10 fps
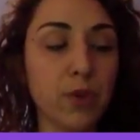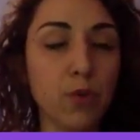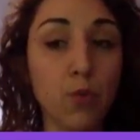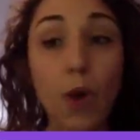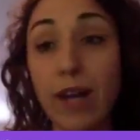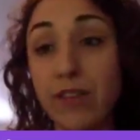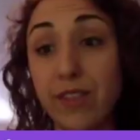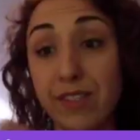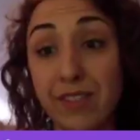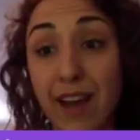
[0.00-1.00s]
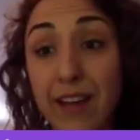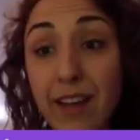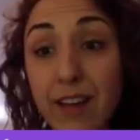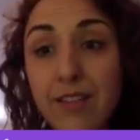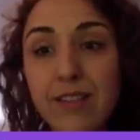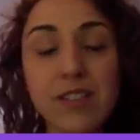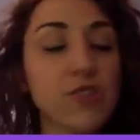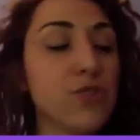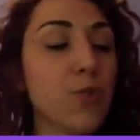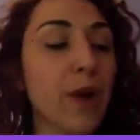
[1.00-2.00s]
what the sign
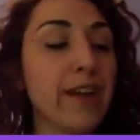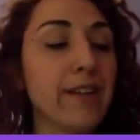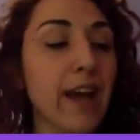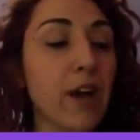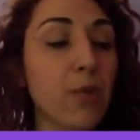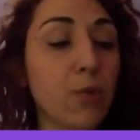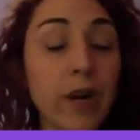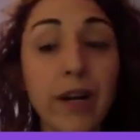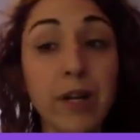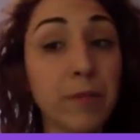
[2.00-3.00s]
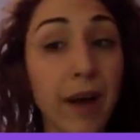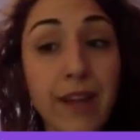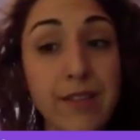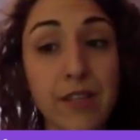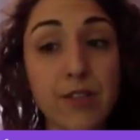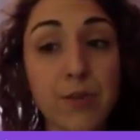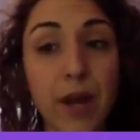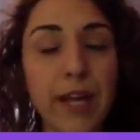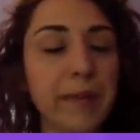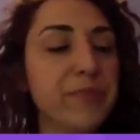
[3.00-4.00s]
is. So right now we're in Pisces,
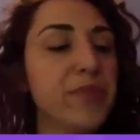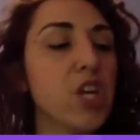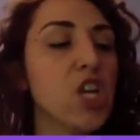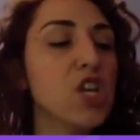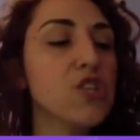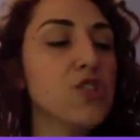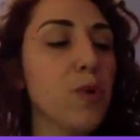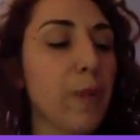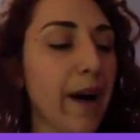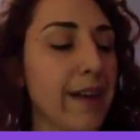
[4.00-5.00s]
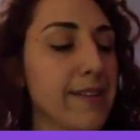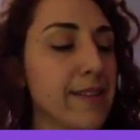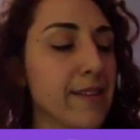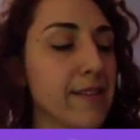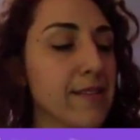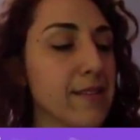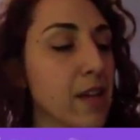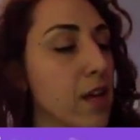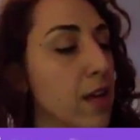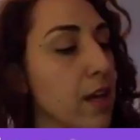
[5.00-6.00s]
right? So
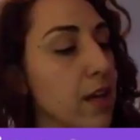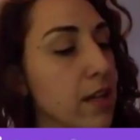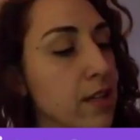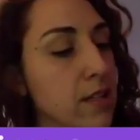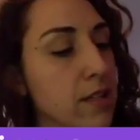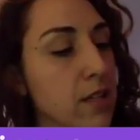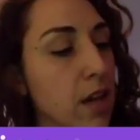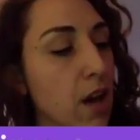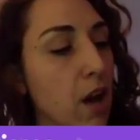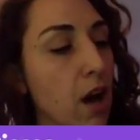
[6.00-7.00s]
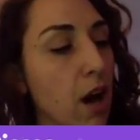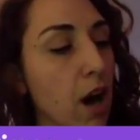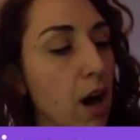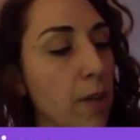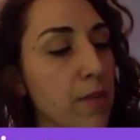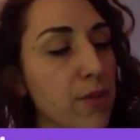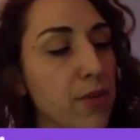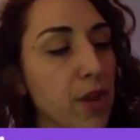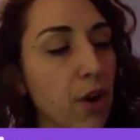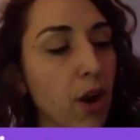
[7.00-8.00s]
Pisces is,
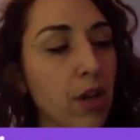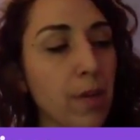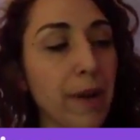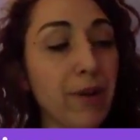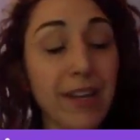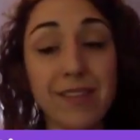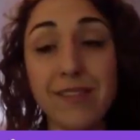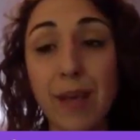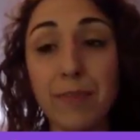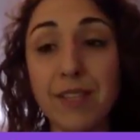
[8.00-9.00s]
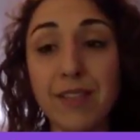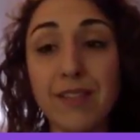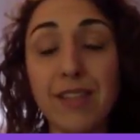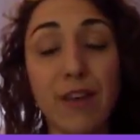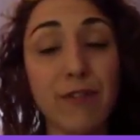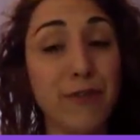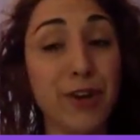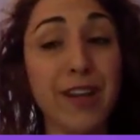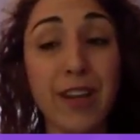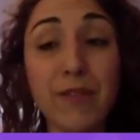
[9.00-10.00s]
they're all about acceptance and
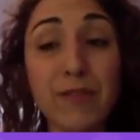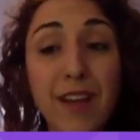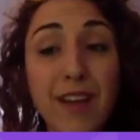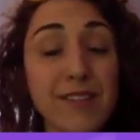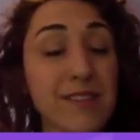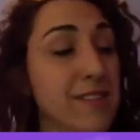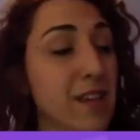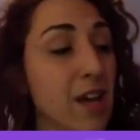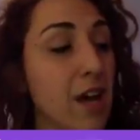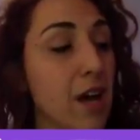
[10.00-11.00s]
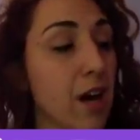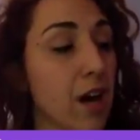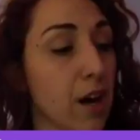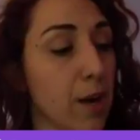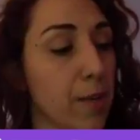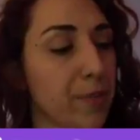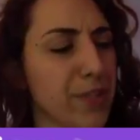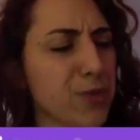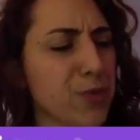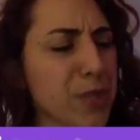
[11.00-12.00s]
forgiveness.
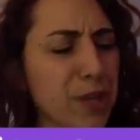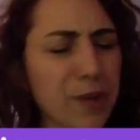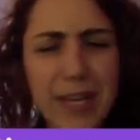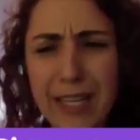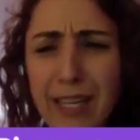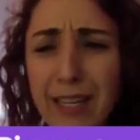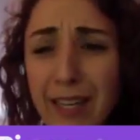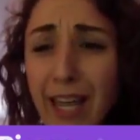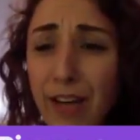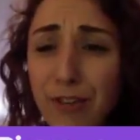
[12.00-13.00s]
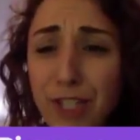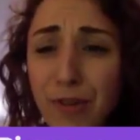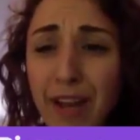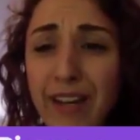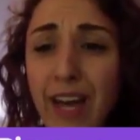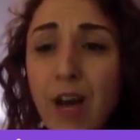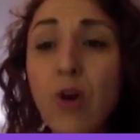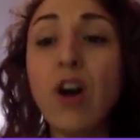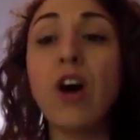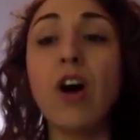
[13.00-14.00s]
It's a really great healing energy right
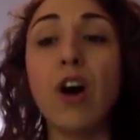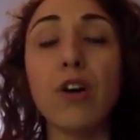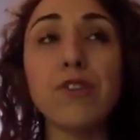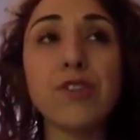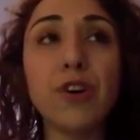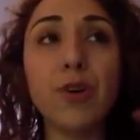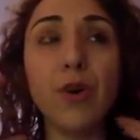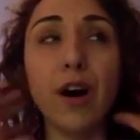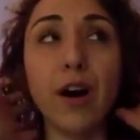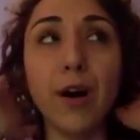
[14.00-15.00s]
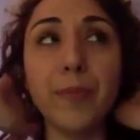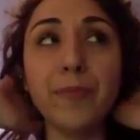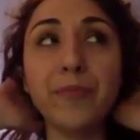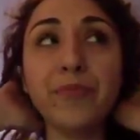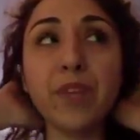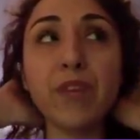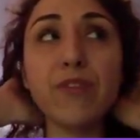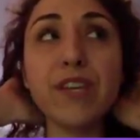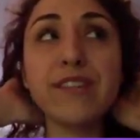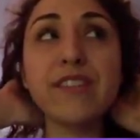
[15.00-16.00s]
now. Also,
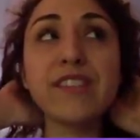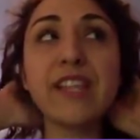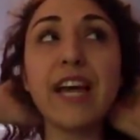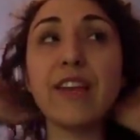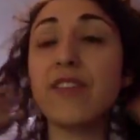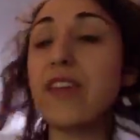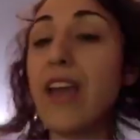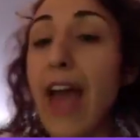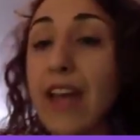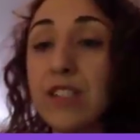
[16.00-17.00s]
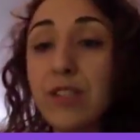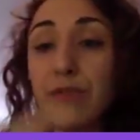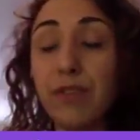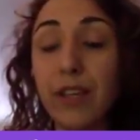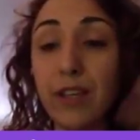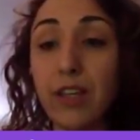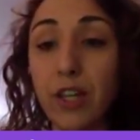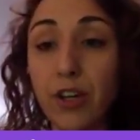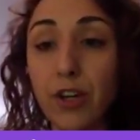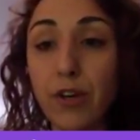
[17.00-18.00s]
this is like the end of the
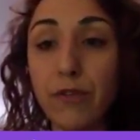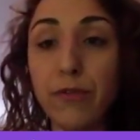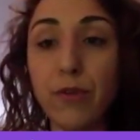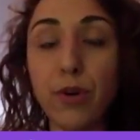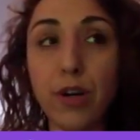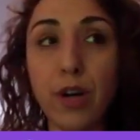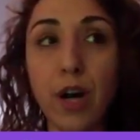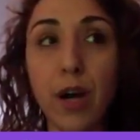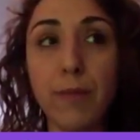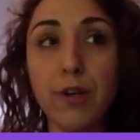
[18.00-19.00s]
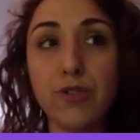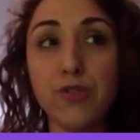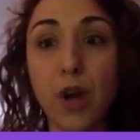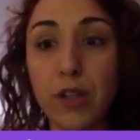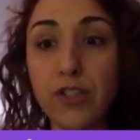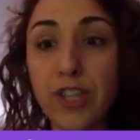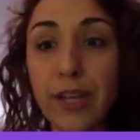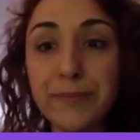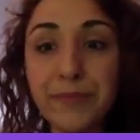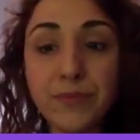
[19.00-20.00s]
year for astrology.